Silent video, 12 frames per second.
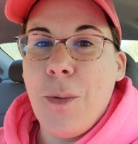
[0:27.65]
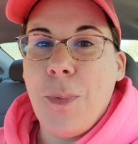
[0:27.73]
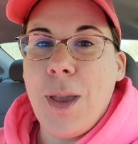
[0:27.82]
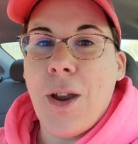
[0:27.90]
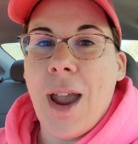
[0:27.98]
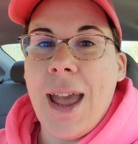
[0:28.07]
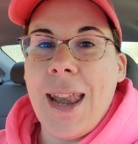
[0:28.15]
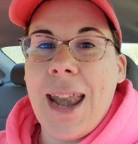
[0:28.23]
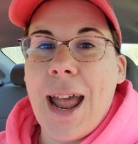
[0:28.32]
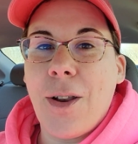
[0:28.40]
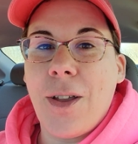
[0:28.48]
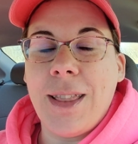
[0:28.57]
We are headed
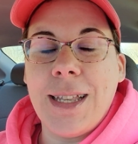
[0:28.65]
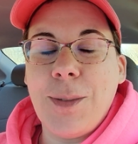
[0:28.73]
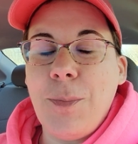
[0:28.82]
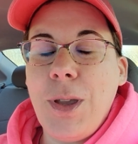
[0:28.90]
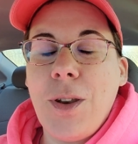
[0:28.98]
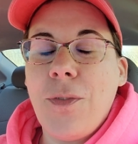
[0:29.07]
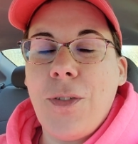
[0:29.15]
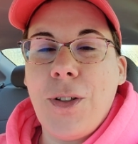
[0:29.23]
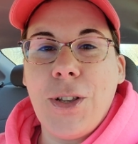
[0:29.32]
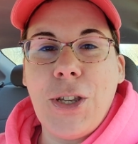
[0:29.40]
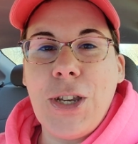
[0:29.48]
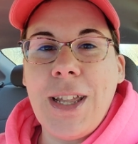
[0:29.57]
out on this
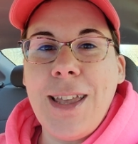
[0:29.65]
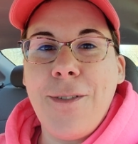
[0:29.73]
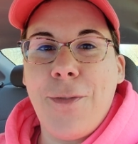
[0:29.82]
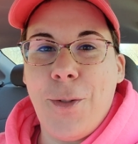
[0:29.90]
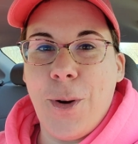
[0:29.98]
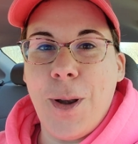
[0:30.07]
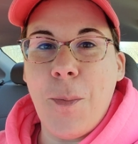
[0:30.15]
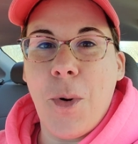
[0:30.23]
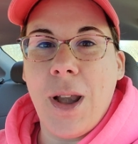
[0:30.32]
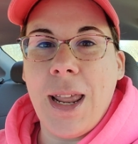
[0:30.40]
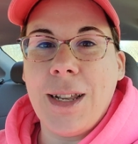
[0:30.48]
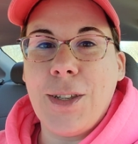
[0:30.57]
beautiful, chilly Florida
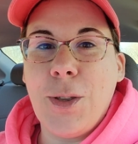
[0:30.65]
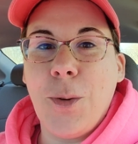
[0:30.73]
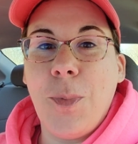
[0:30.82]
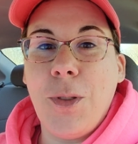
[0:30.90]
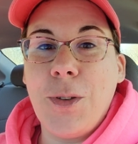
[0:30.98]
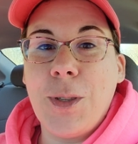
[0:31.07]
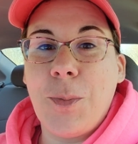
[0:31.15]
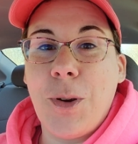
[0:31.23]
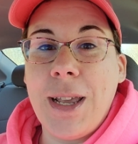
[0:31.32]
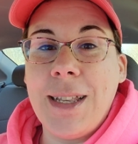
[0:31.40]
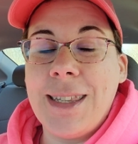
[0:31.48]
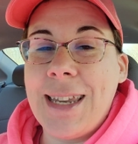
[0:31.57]
morning to Blue
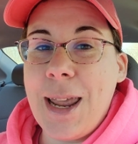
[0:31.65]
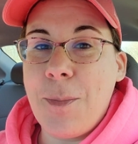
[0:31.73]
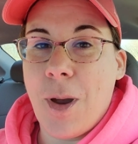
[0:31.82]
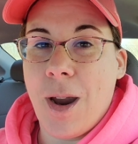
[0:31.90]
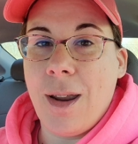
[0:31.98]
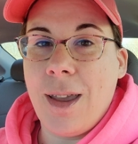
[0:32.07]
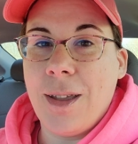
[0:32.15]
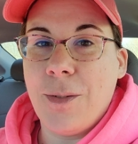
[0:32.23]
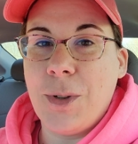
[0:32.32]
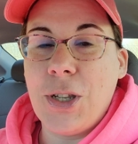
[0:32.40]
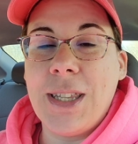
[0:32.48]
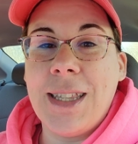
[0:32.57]
Spring State Park,
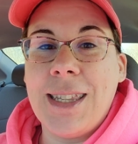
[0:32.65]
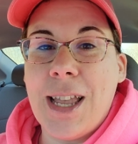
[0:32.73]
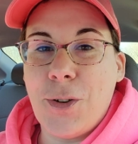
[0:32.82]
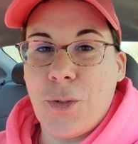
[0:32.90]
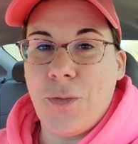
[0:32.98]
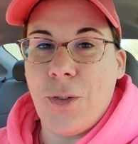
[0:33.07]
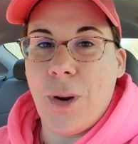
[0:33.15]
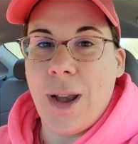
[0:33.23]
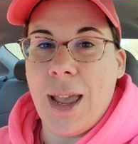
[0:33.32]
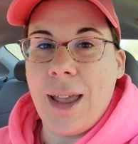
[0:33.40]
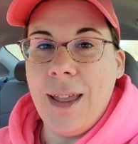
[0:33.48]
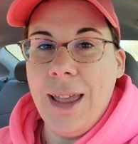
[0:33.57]
which is in Central Florida.